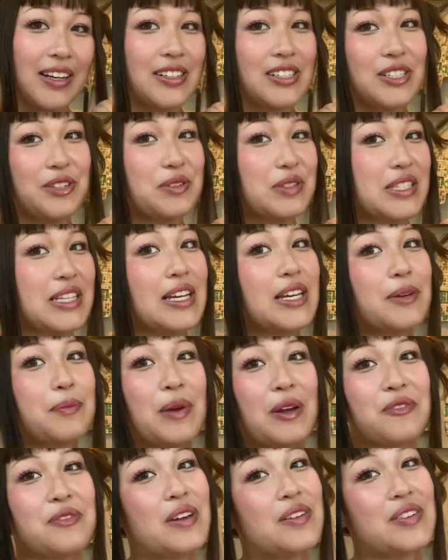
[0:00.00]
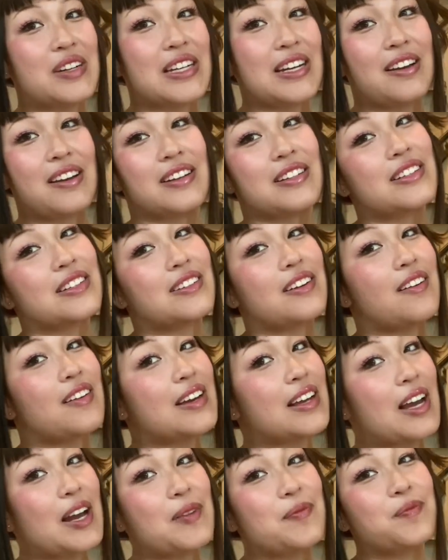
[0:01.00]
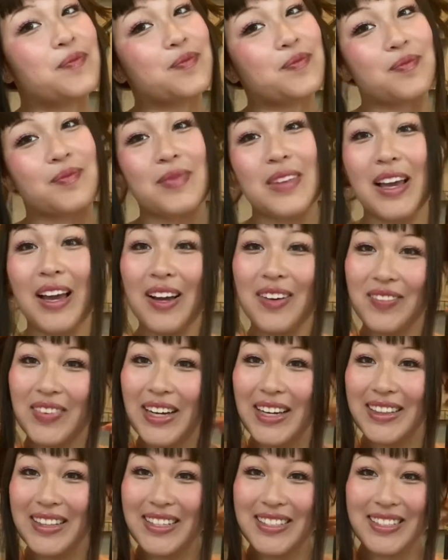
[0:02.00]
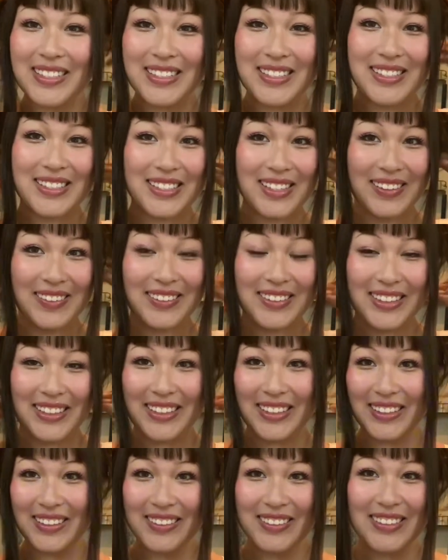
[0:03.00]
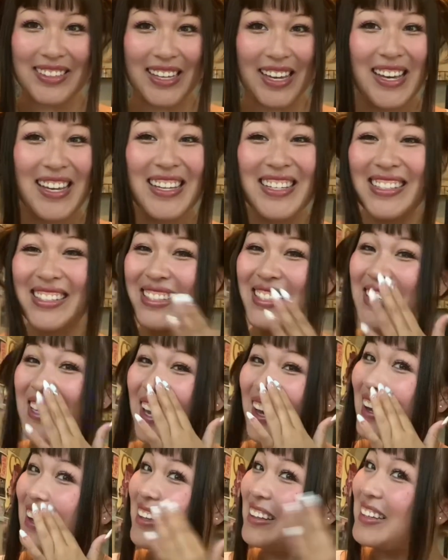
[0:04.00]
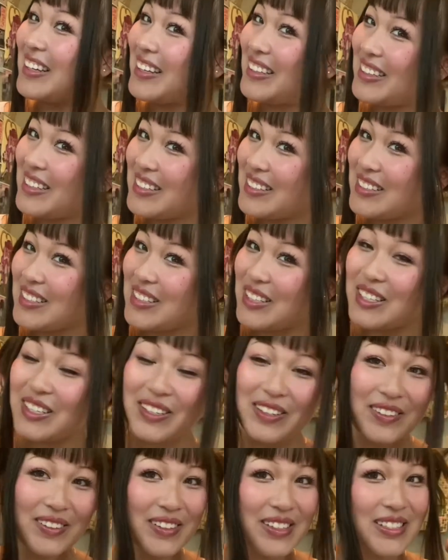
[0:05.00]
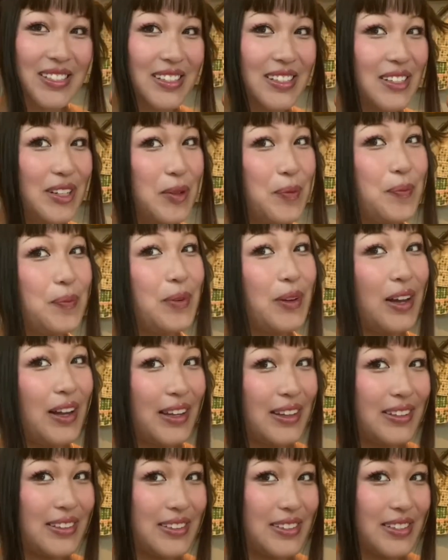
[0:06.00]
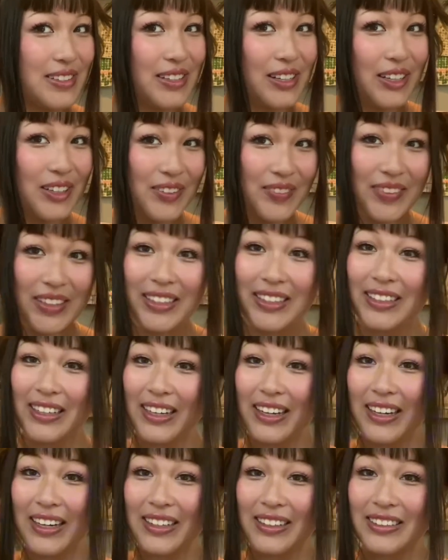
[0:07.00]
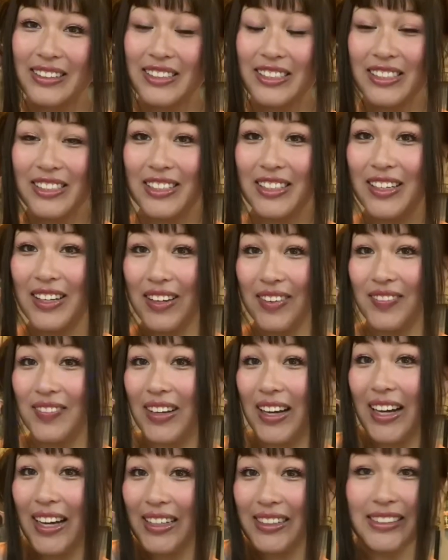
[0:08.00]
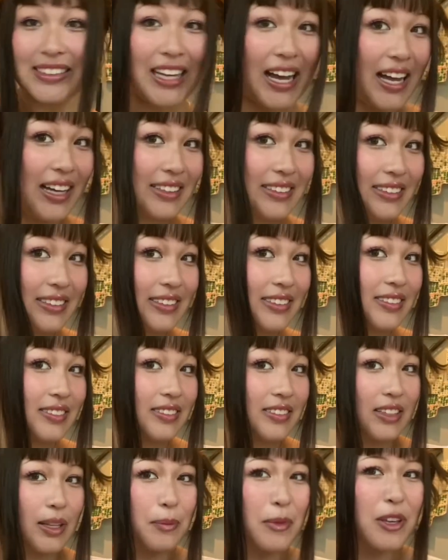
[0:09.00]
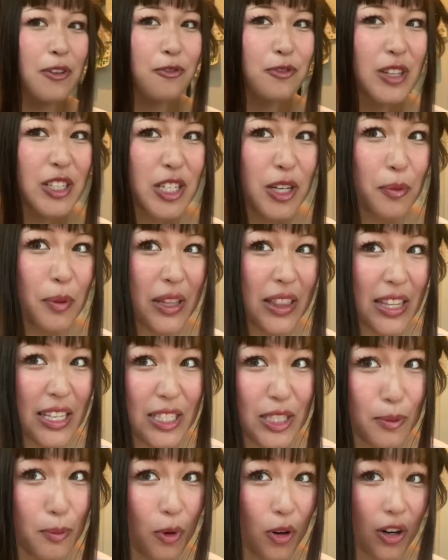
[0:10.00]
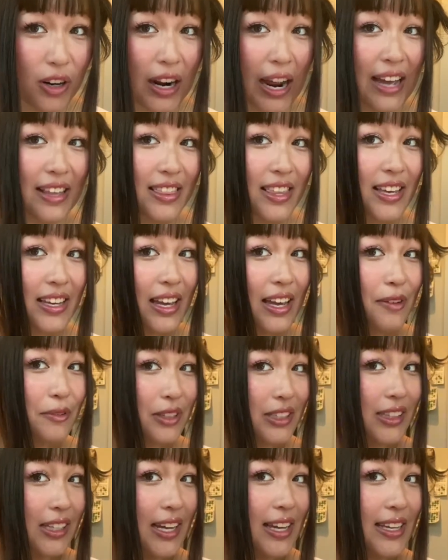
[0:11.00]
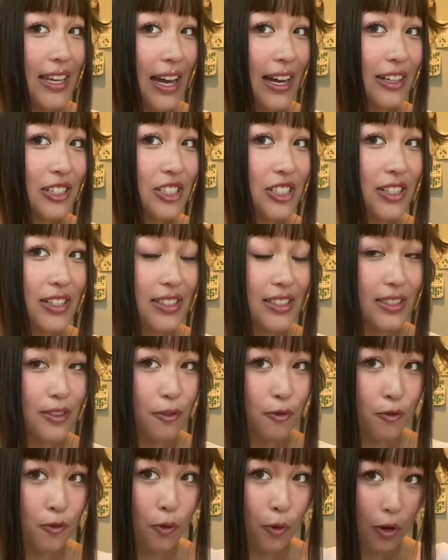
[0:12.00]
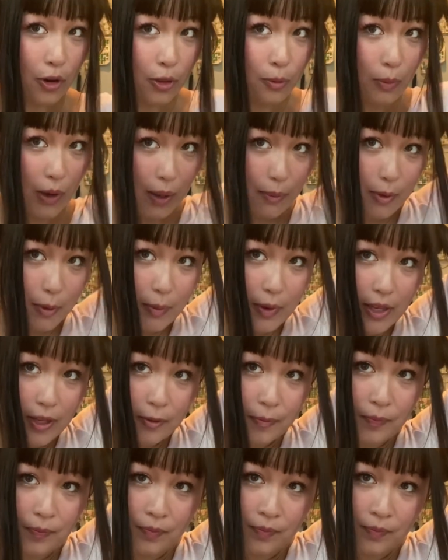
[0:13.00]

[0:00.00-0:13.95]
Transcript: She was like my favorite character growing up. But this is so cute. It's like these cutest little buns. Oh my gosh. But yeah, let me fidget with this more. I think I would like actually a fourth bobby pin.